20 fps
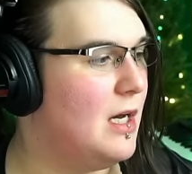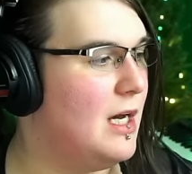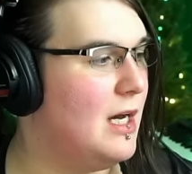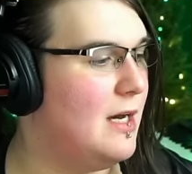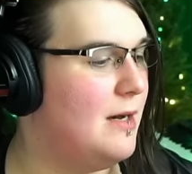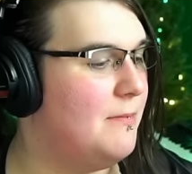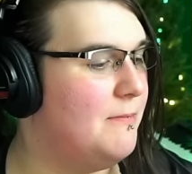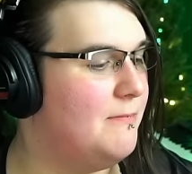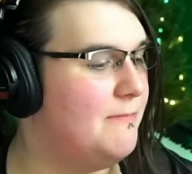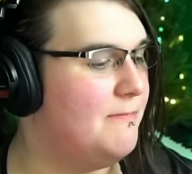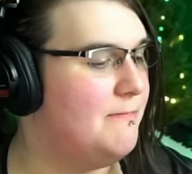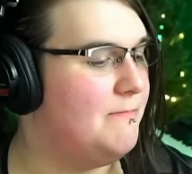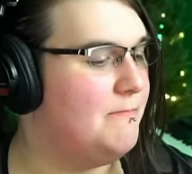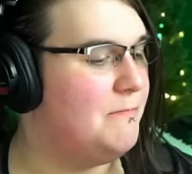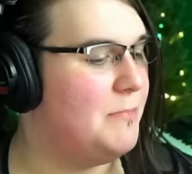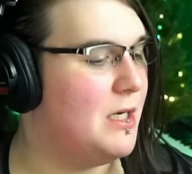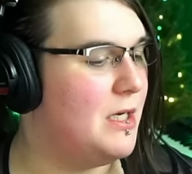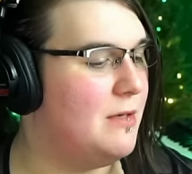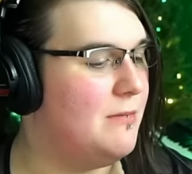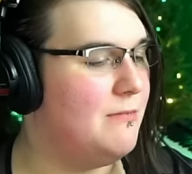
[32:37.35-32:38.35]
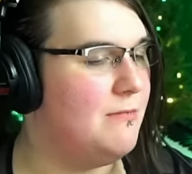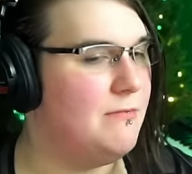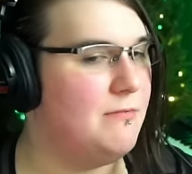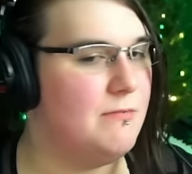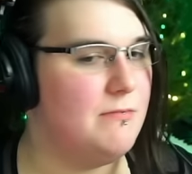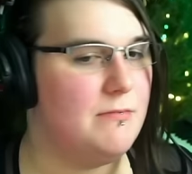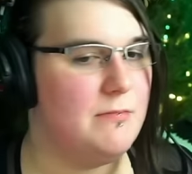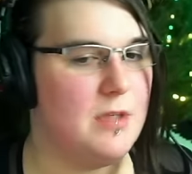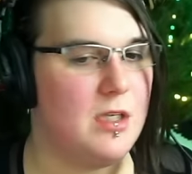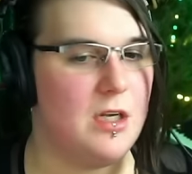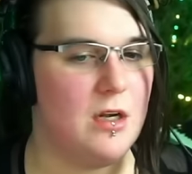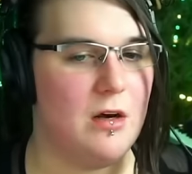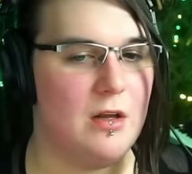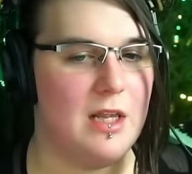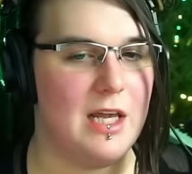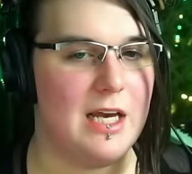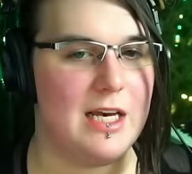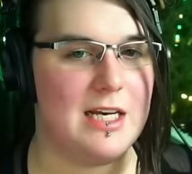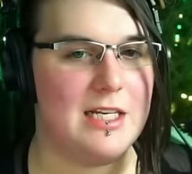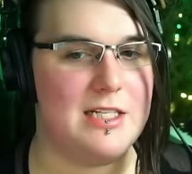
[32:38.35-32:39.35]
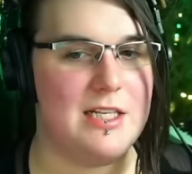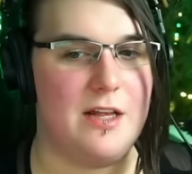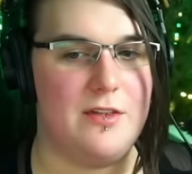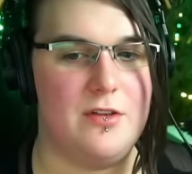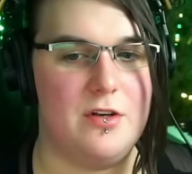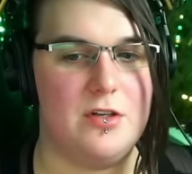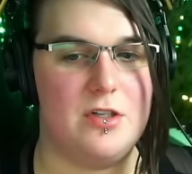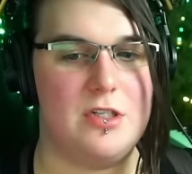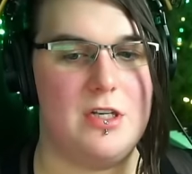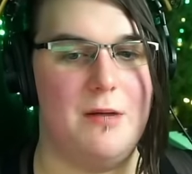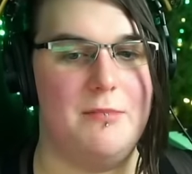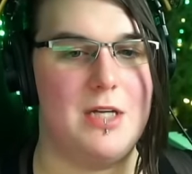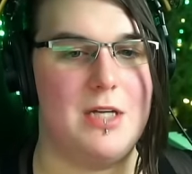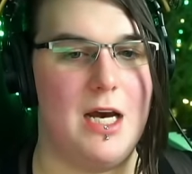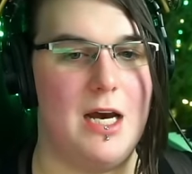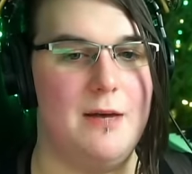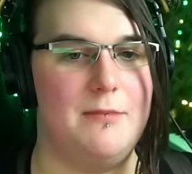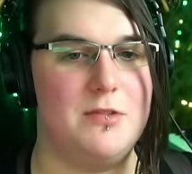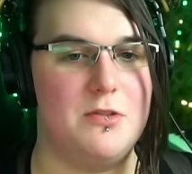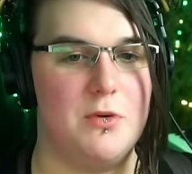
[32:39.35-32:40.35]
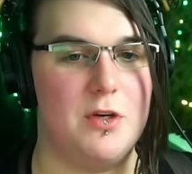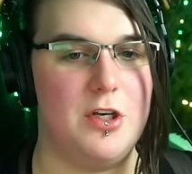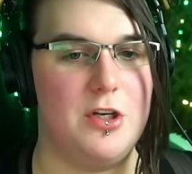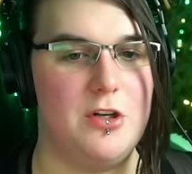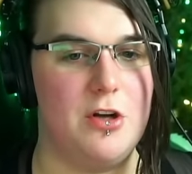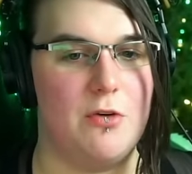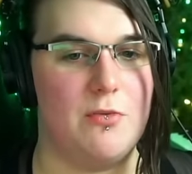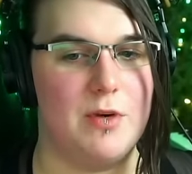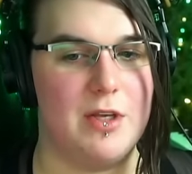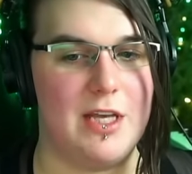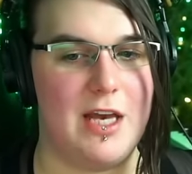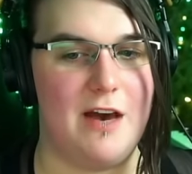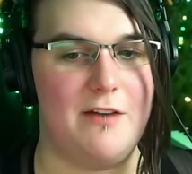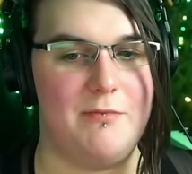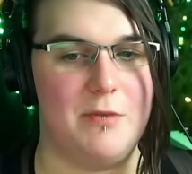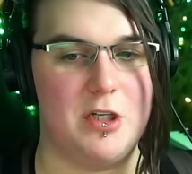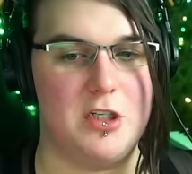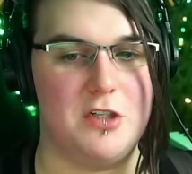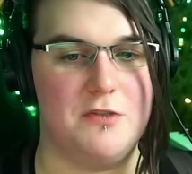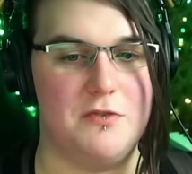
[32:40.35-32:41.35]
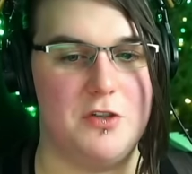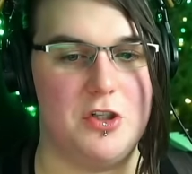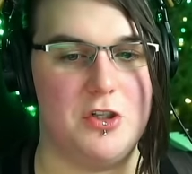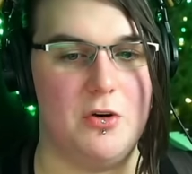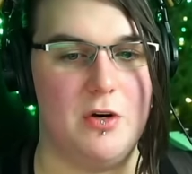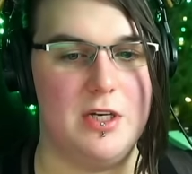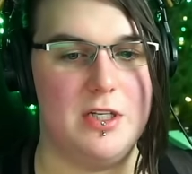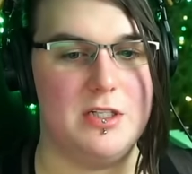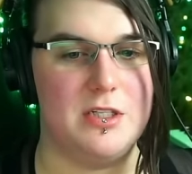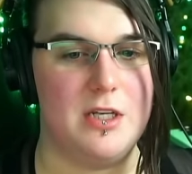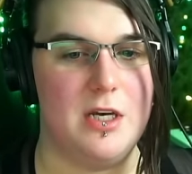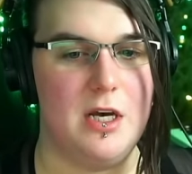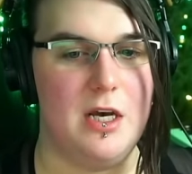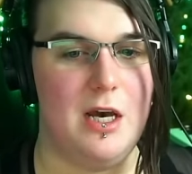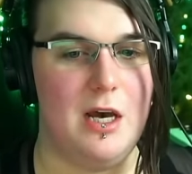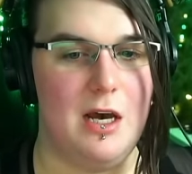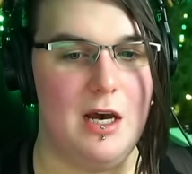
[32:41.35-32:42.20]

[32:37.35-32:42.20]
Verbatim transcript: Um, but, you know, like I said, there's some times where you don't really have much of a choice.